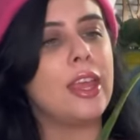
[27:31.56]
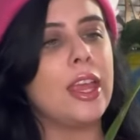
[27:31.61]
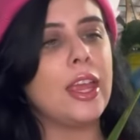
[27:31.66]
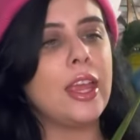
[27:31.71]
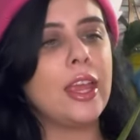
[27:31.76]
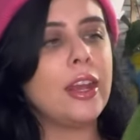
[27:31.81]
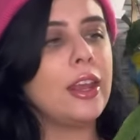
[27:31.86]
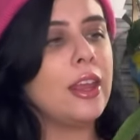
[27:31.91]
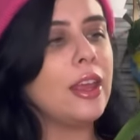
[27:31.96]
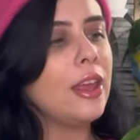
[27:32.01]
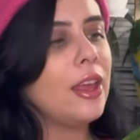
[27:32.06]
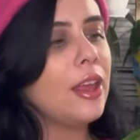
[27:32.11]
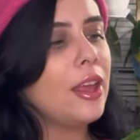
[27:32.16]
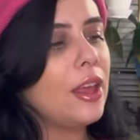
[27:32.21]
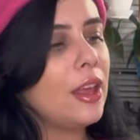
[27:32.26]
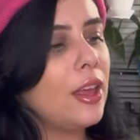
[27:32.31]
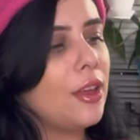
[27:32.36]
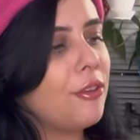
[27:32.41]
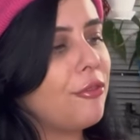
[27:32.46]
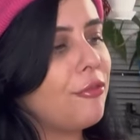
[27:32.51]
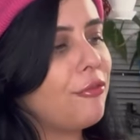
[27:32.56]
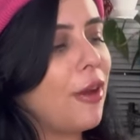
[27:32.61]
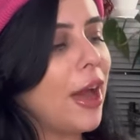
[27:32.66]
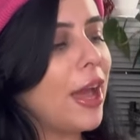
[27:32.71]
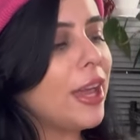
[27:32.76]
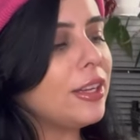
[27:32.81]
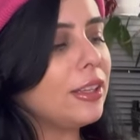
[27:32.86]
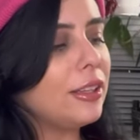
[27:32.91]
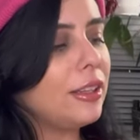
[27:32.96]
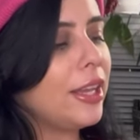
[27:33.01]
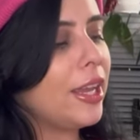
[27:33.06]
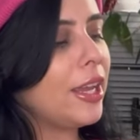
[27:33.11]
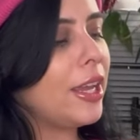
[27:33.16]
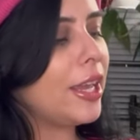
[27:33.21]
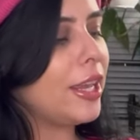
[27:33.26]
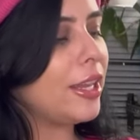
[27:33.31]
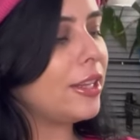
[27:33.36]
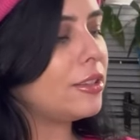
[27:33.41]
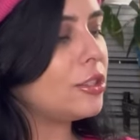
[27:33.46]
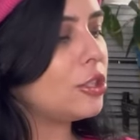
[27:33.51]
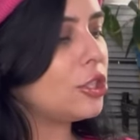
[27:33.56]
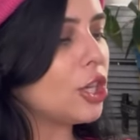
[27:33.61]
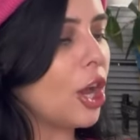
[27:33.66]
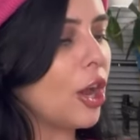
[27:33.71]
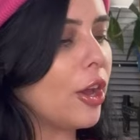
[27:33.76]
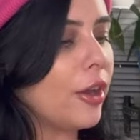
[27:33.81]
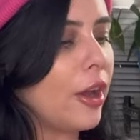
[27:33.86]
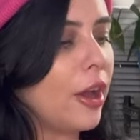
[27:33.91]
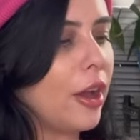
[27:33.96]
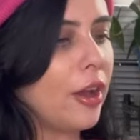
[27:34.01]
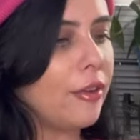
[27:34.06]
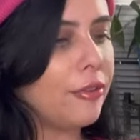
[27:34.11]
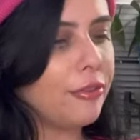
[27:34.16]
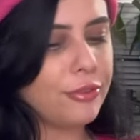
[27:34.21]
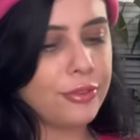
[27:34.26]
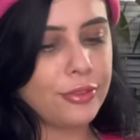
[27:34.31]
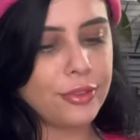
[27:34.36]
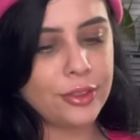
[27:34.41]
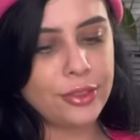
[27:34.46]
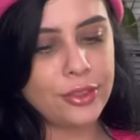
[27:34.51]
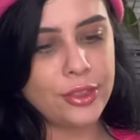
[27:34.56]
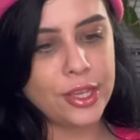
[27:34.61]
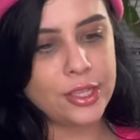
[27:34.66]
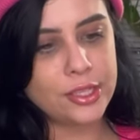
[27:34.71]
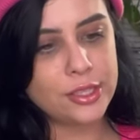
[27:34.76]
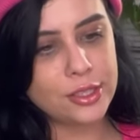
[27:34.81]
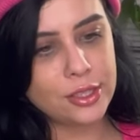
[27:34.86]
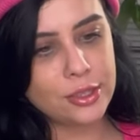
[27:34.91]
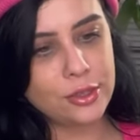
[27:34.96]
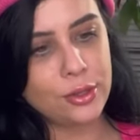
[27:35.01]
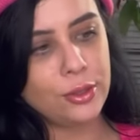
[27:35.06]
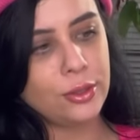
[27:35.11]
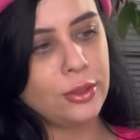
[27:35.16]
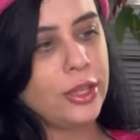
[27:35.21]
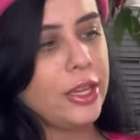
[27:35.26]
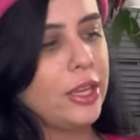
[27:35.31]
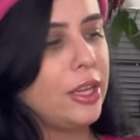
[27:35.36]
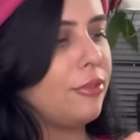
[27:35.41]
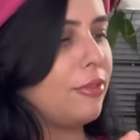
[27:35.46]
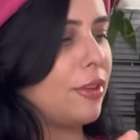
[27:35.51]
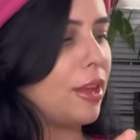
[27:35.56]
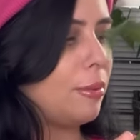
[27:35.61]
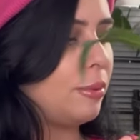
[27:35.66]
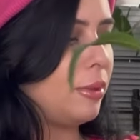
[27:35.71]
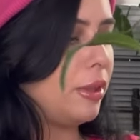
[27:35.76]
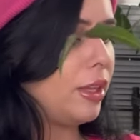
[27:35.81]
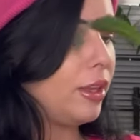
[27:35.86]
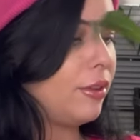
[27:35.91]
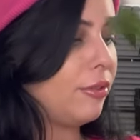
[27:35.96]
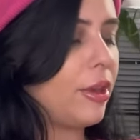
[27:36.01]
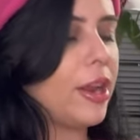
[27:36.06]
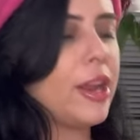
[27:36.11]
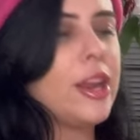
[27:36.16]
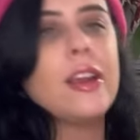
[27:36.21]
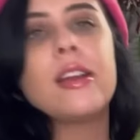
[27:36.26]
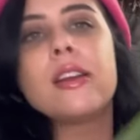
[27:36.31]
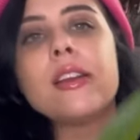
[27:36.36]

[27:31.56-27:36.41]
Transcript: then finally it shot off this new leaf, I believe, right here.